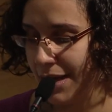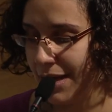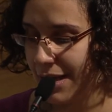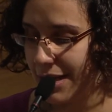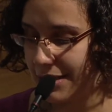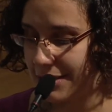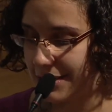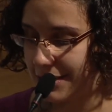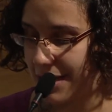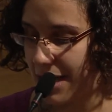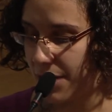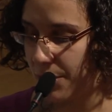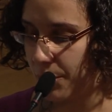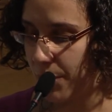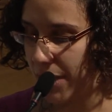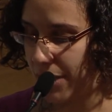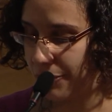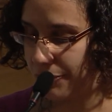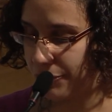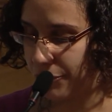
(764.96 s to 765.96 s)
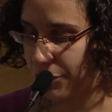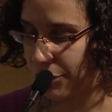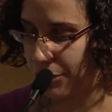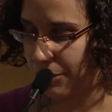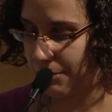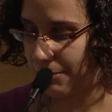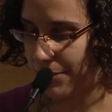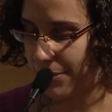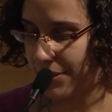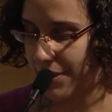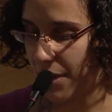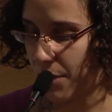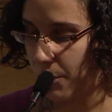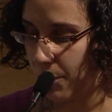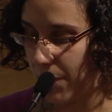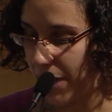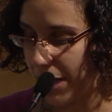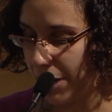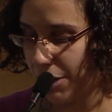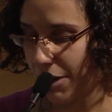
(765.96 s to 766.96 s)
Instead, we affirm that
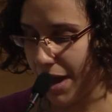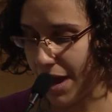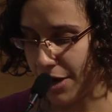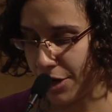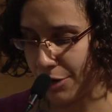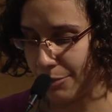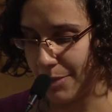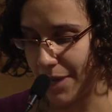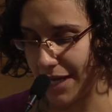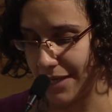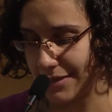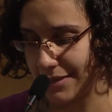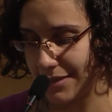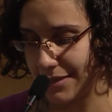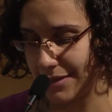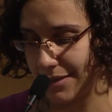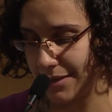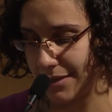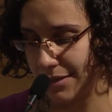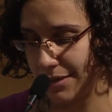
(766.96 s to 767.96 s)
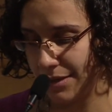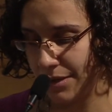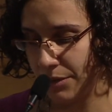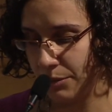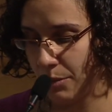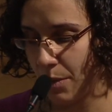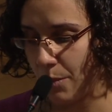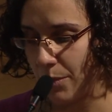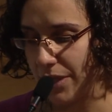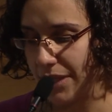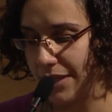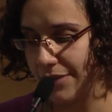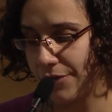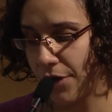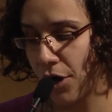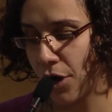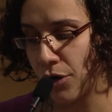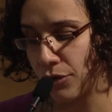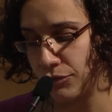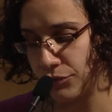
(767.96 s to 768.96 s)
we are at our best when we live
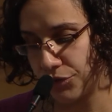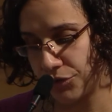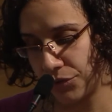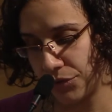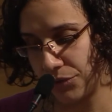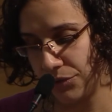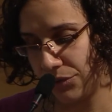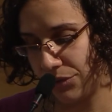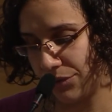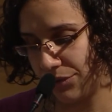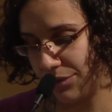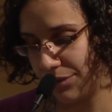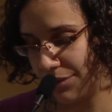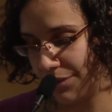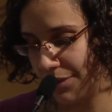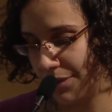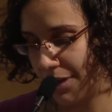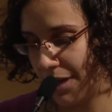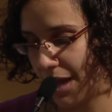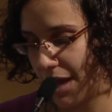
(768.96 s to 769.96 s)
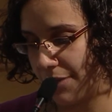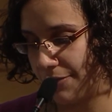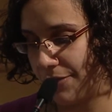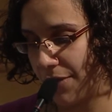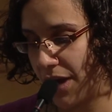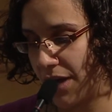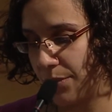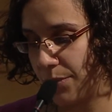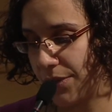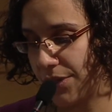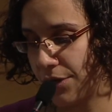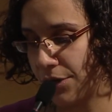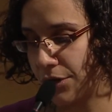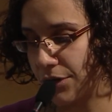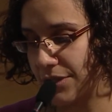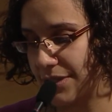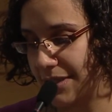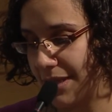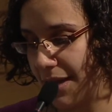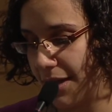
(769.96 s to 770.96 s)
our own truth and find within
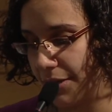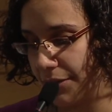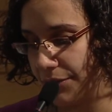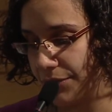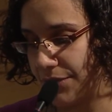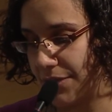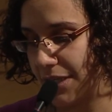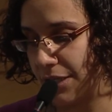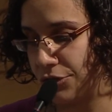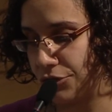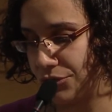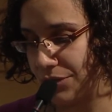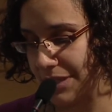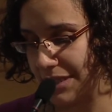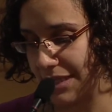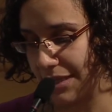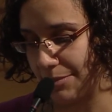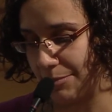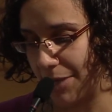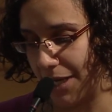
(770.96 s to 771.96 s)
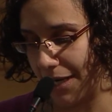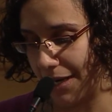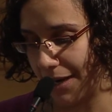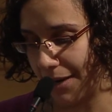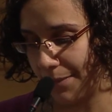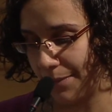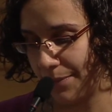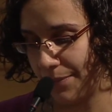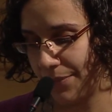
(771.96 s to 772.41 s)
ourselves intrinsic meaning.